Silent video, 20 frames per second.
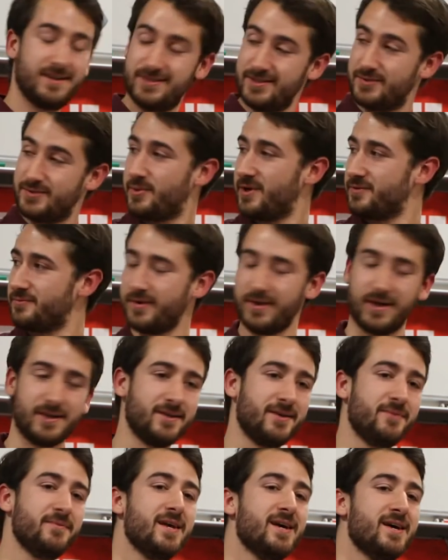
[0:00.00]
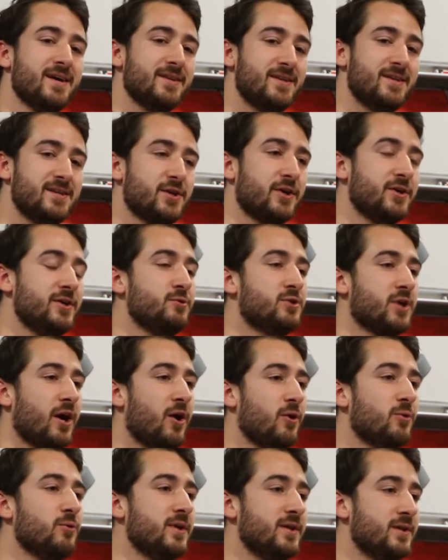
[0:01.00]
this my fault? I don't know. This huge
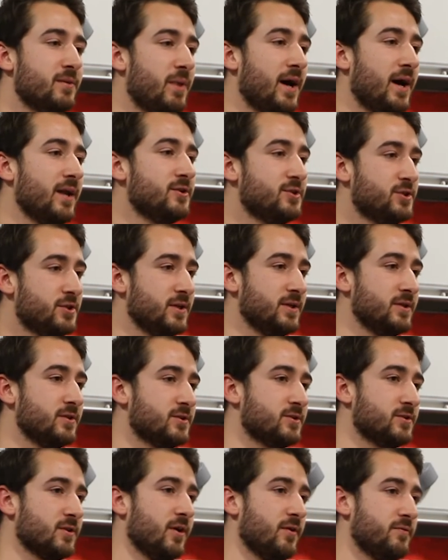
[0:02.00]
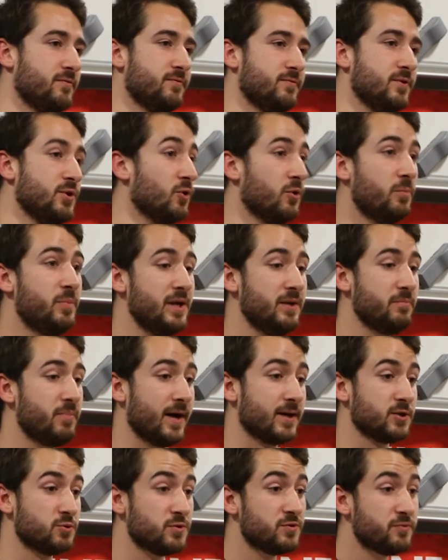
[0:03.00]
hole in the balance sheets of European
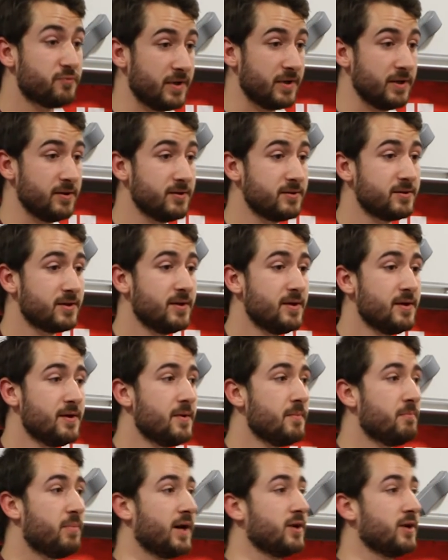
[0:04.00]
banks was filled by